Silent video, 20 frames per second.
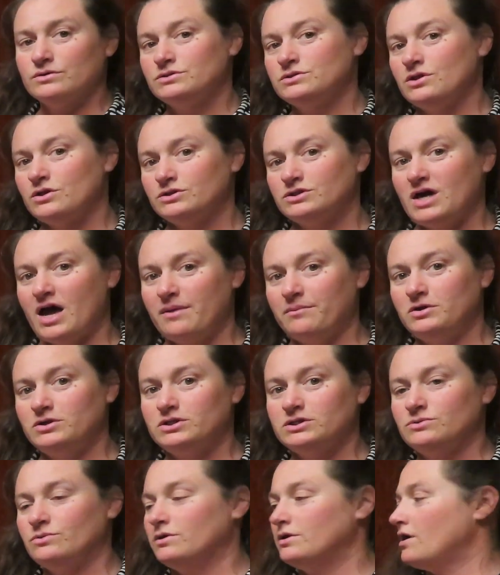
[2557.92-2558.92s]
So the timer
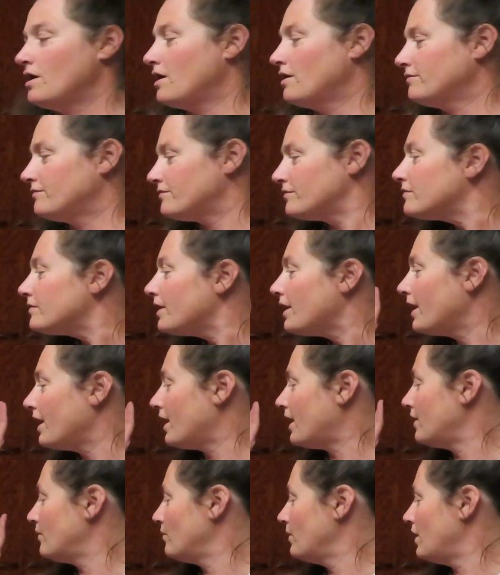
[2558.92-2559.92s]
just went off,
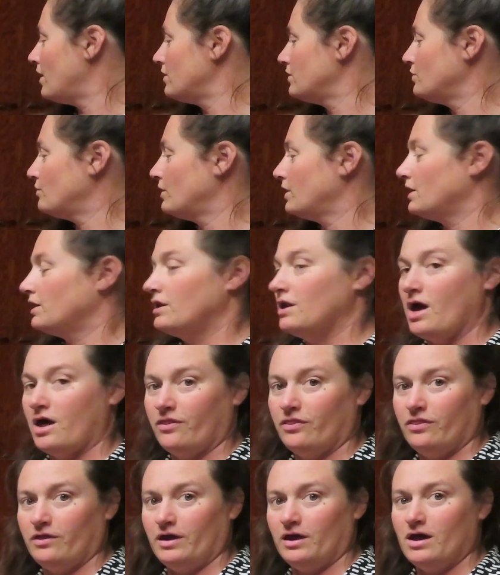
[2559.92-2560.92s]
and we are doing
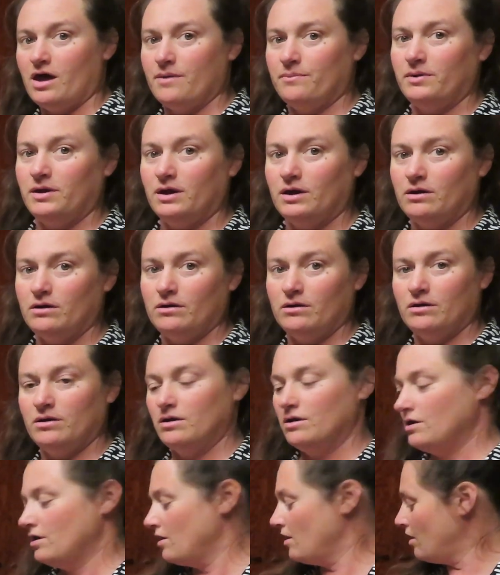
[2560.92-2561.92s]
nothing up here.
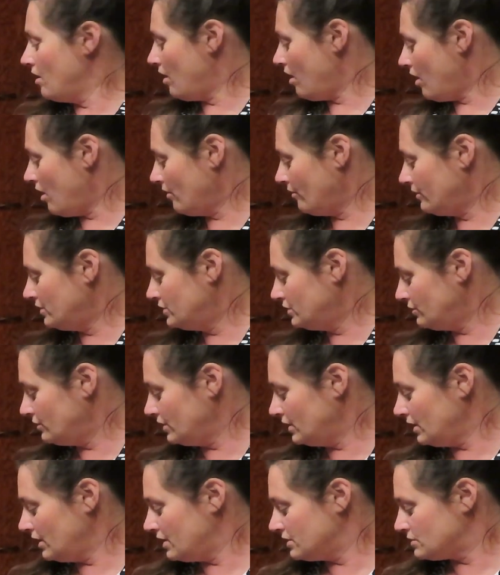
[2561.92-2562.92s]
All we're
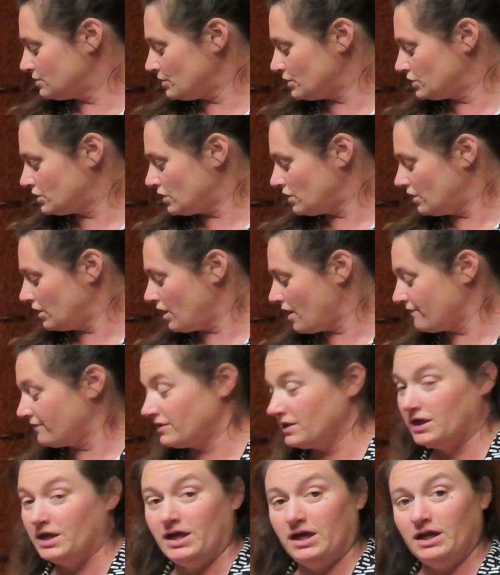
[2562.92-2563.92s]
doing is we're turning off
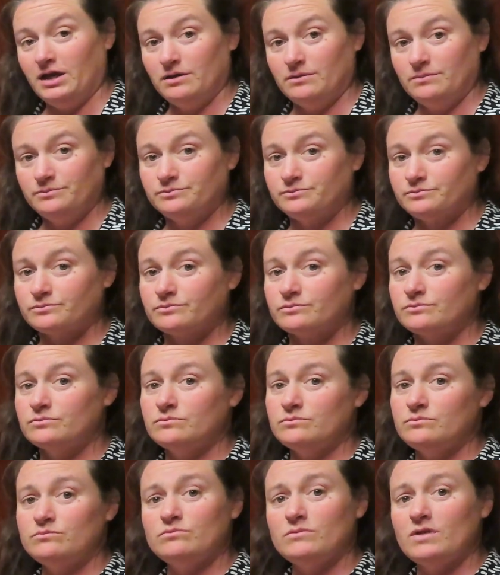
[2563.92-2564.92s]
the heat.
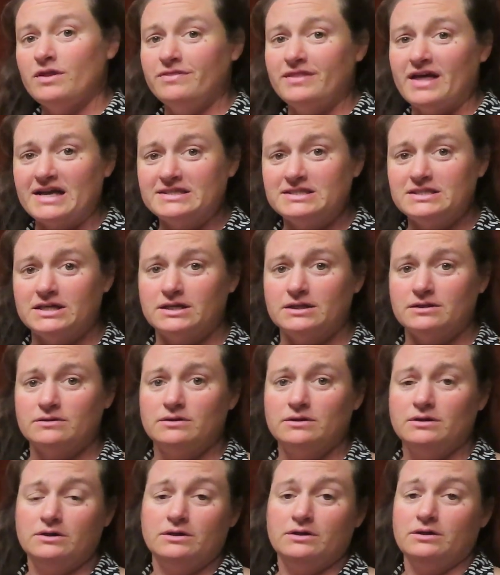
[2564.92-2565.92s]
That's it.
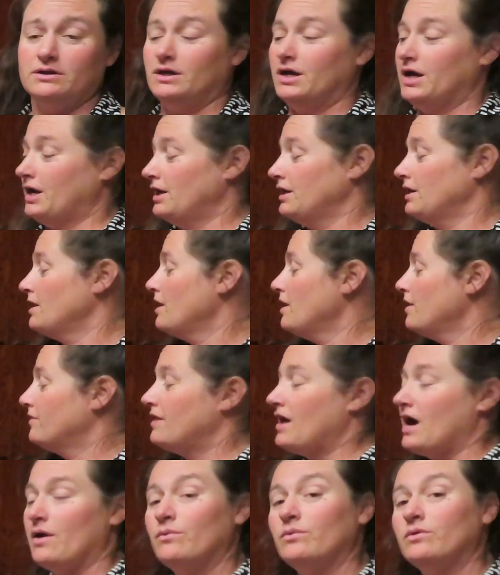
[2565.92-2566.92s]
Okay?
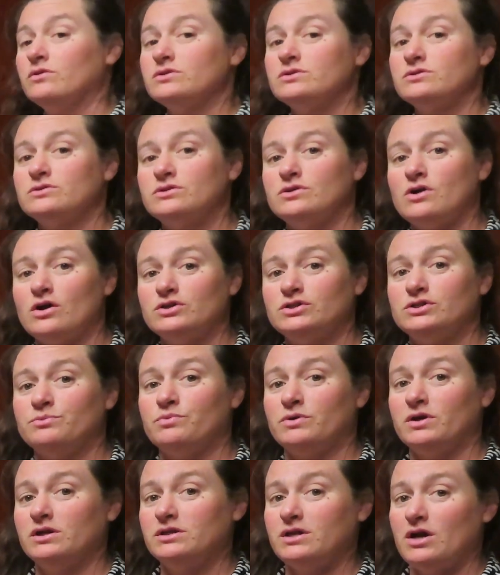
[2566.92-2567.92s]
That will start to
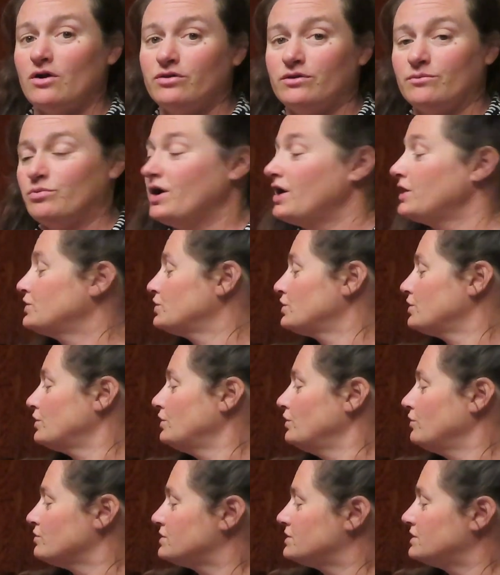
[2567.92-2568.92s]
bring down the pressure.
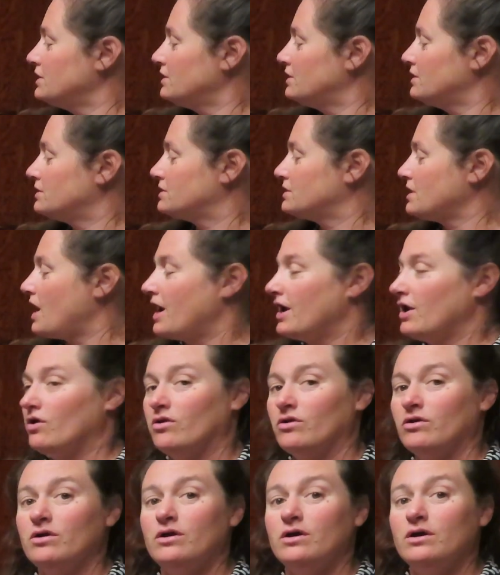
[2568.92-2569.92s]
You'll see the
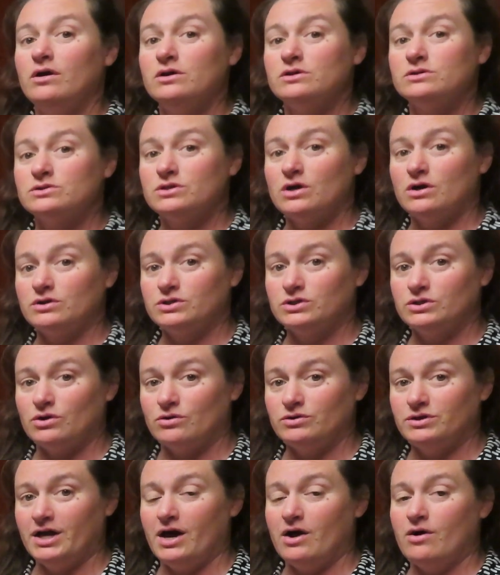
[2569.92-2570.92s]
dial start to
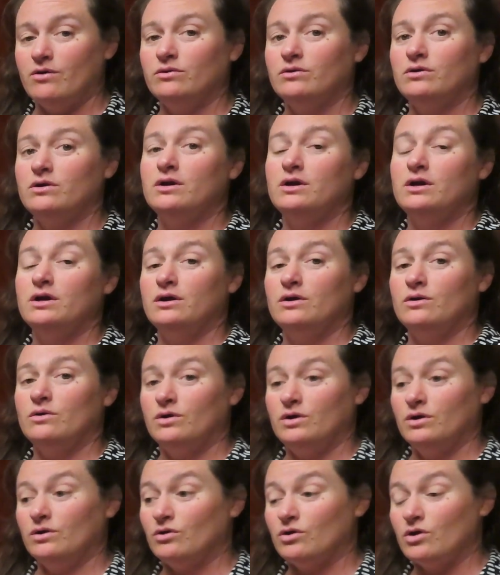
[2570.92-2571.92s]
go down.
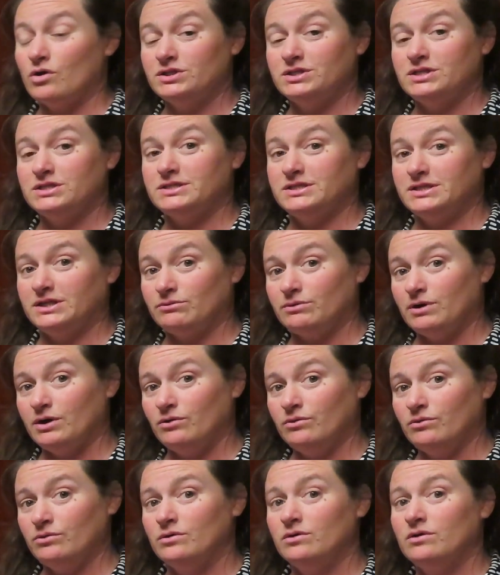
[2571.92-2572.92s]
It'll go to
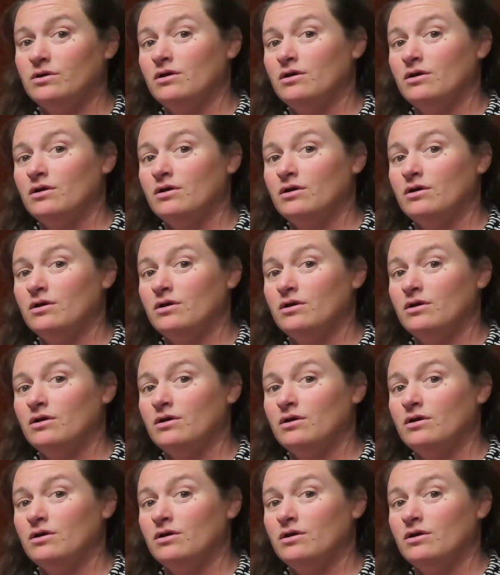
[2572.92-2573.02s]
0.